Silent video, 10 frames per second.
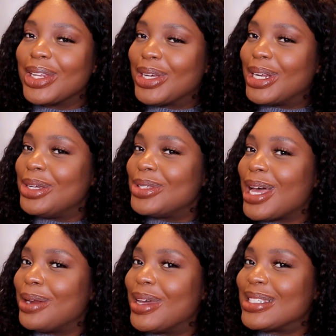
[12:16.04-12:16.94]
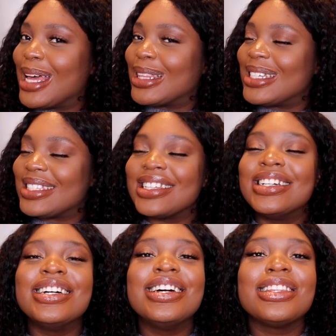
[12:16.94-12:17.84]
you sideways like this,
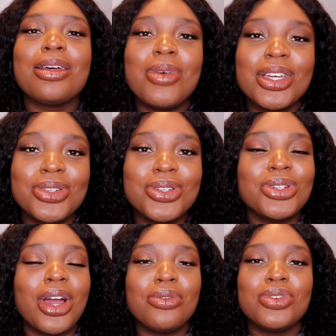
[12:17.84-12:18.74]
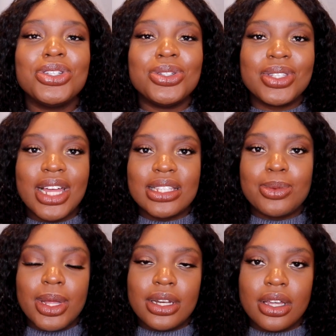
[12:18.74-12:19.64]
then make sure you try and reduce that
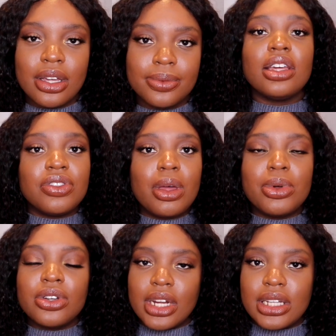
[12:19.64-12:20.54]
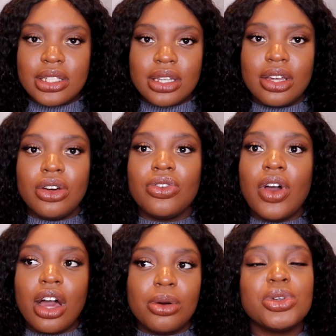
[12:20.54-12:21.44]
spending. Give them a good idea of
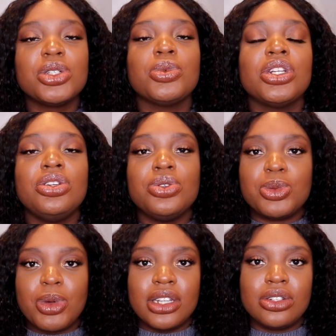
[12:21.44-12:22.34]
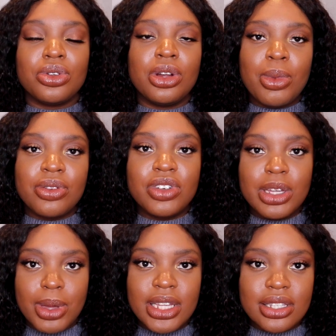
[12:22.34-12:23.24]
how much money you spend on a
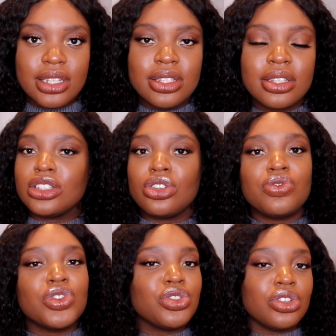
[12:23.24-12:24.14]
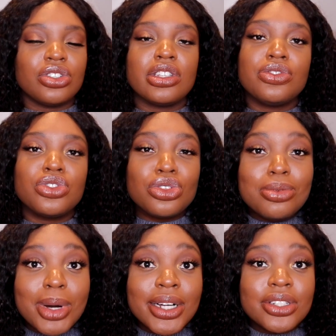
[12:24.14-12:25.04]
monthly basis. Like, don't restrict yourself too
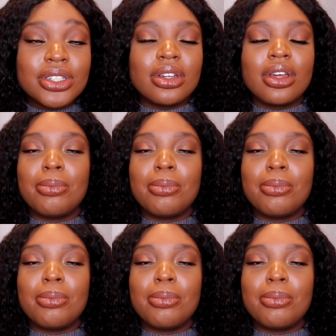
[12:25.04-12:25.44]
much,